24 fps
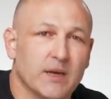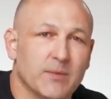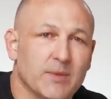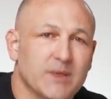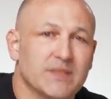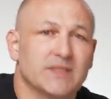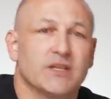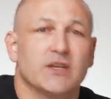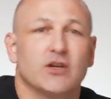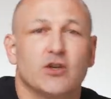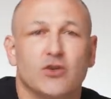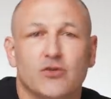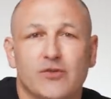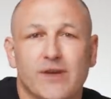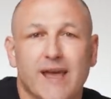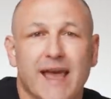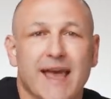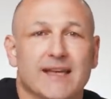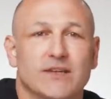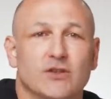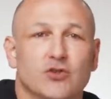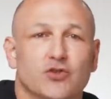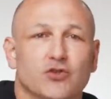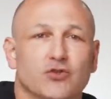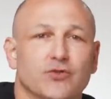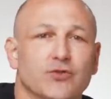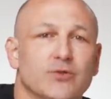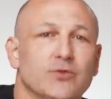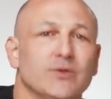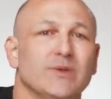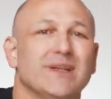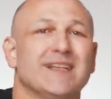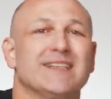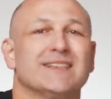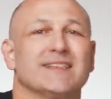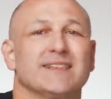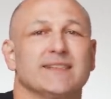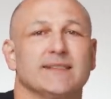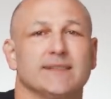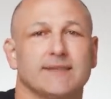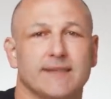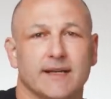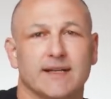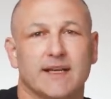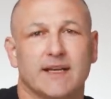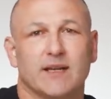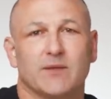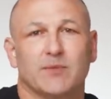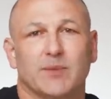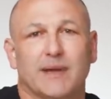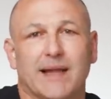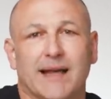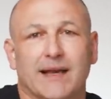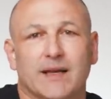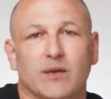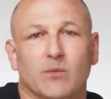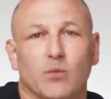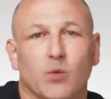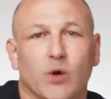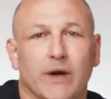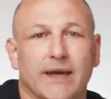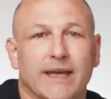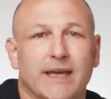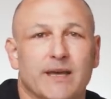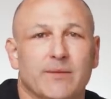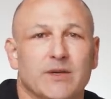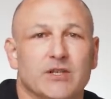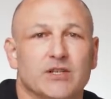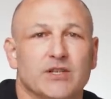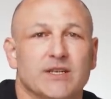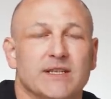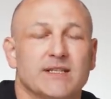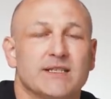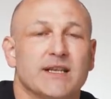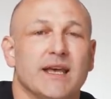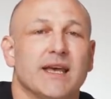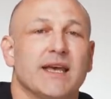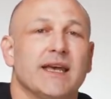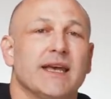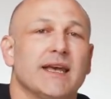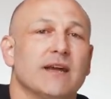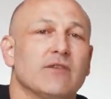but to create truly stunning black and white images,